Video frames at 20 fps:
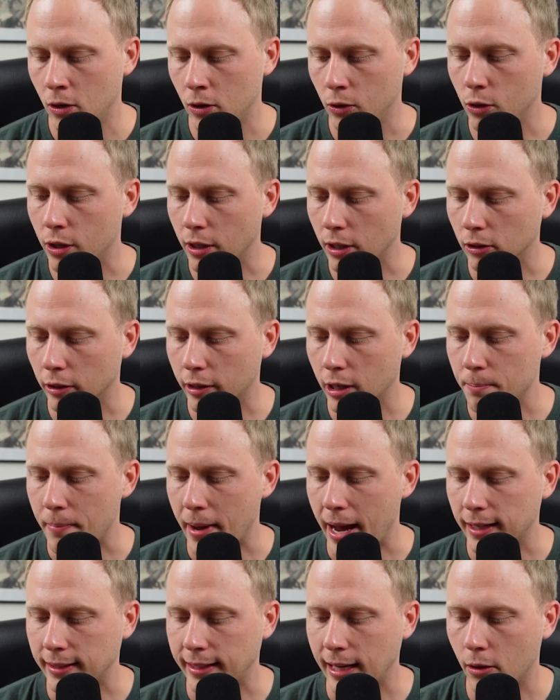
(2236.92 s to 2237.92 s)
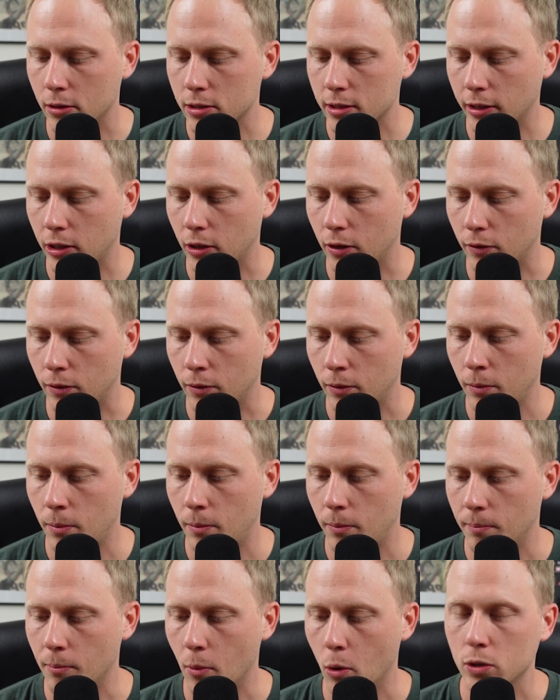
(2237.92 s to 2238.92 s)
You think looking back, that was like your
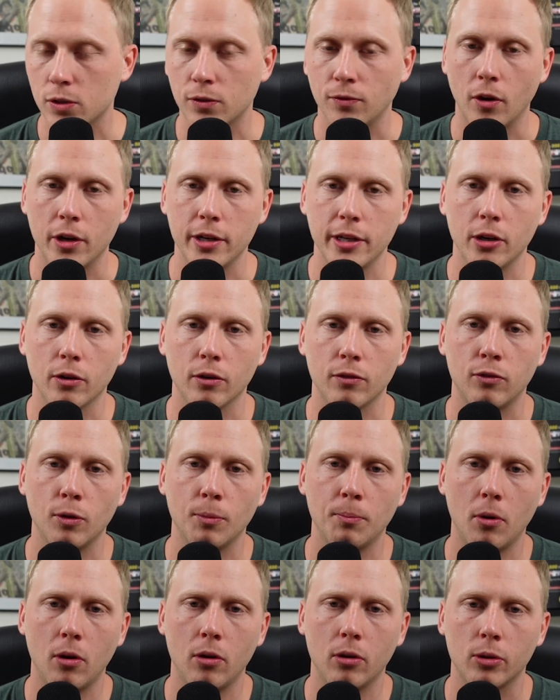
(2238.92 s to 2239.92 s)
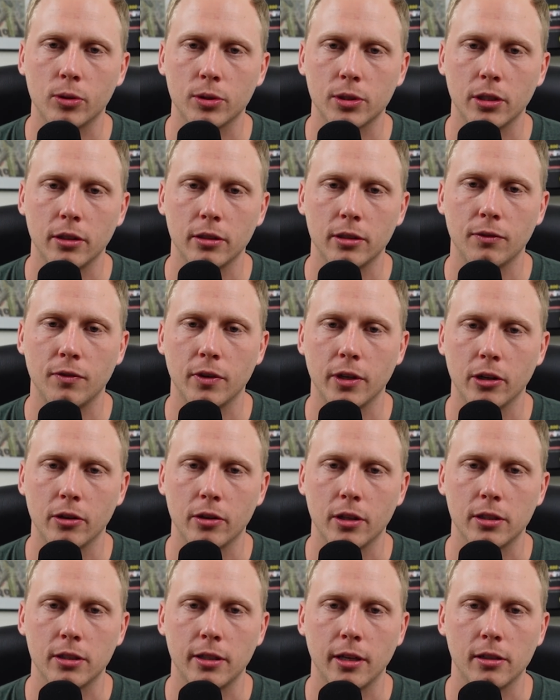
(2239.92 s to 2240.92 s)
most fun year of football, or was it a different year
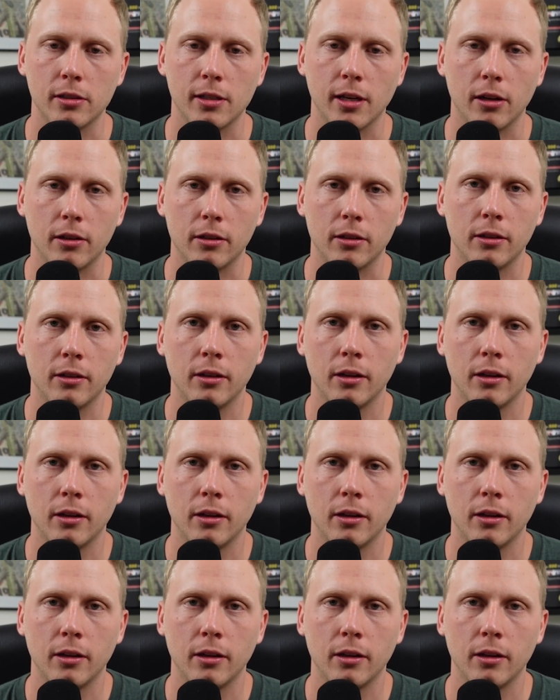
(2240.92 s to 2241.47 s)
that stands out?